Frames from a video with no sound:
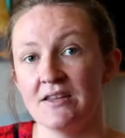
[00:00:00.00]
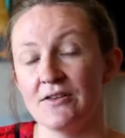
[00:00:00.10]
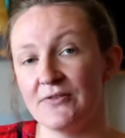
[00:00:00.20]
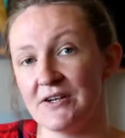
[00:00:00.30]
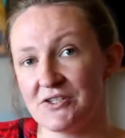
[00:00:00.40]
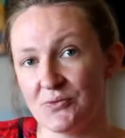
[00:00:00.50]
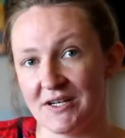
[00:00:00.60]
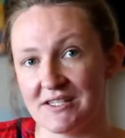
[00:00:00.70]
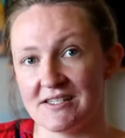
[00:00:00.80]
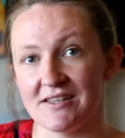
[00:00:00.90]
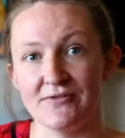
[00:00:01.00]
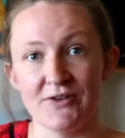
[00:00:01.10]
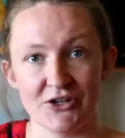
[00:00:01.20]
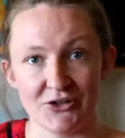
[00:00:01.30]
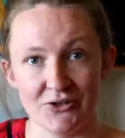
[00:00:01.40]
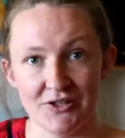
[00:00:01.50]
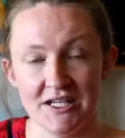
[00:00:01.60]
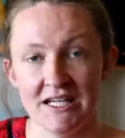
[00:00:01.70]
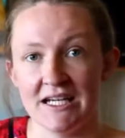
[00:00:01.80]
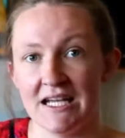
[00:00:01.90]
The first one is the vertical,
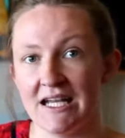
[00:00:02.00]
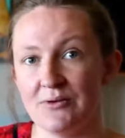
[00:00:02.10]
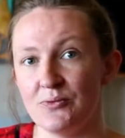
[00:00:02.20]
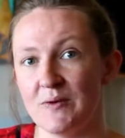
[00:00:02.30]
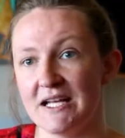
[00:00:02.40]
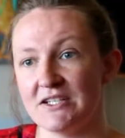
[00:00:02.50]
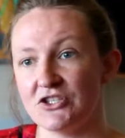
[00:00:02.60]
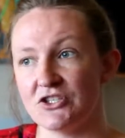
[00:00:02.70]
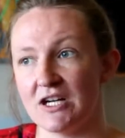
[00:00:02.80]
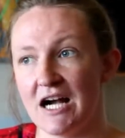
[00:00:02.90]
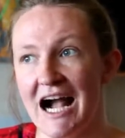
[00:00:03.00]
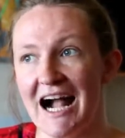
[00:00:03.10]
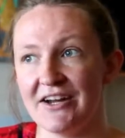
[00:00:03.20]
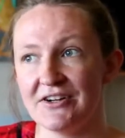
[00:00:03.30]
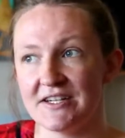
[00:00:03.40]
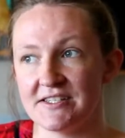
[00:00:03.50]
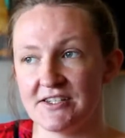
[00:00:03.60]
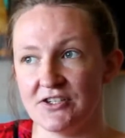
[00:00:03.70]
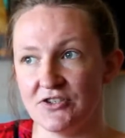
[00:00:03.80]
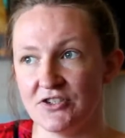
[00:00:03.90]
in which higher
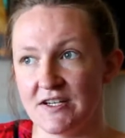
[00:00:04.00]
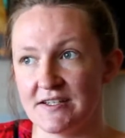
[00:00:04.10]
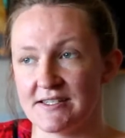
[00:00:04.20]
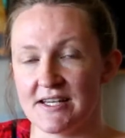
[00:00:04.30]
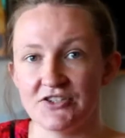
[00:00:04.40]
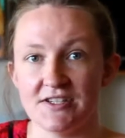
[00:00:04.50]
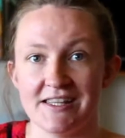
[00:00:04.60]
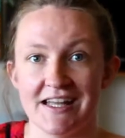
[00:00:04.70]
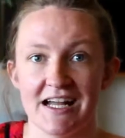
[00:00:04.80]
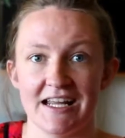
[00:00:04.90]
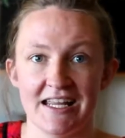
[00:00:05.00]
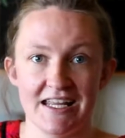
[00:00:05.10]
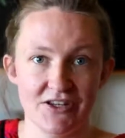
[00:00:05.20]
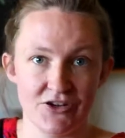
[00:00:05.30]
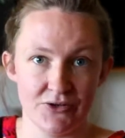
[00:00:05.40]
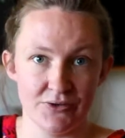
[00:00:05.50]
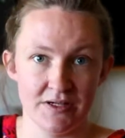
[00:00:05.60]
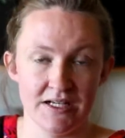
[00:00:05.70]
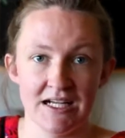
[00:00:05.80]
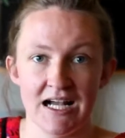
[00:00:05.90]
institutions such as the EU
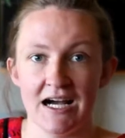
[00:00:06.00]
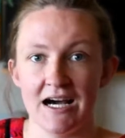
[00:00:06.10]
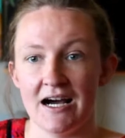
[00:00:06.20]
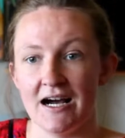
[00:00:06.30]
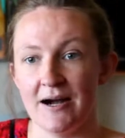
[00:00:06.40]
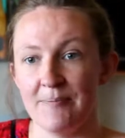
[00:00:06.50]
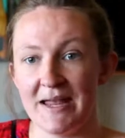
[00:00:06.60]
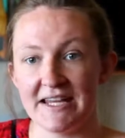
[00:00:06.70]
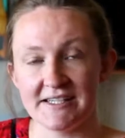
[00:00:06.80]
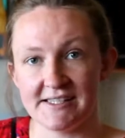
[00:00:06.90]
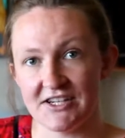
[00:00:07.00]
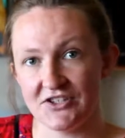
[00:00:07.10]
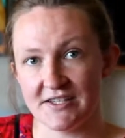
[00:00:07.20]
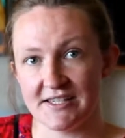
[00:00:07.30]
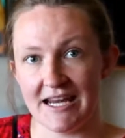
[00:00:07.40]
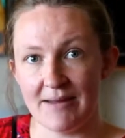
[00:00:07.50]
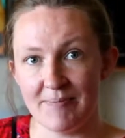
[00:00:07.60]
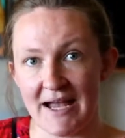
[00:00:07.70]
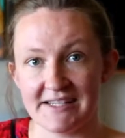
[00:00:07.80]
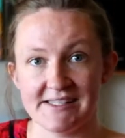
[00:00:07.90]
make decisions that
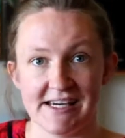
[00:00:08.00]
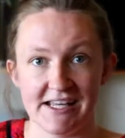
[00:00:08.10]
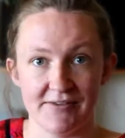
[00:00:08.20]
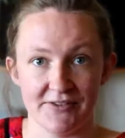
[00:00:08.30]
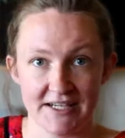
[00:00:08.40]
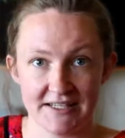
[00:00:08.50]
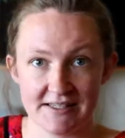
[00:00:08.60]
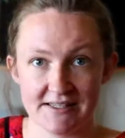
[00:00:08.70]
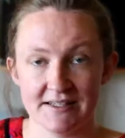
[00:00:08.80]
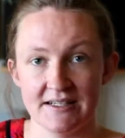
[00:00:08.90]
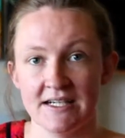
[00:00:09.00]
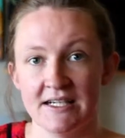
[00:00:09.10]
impact city governance.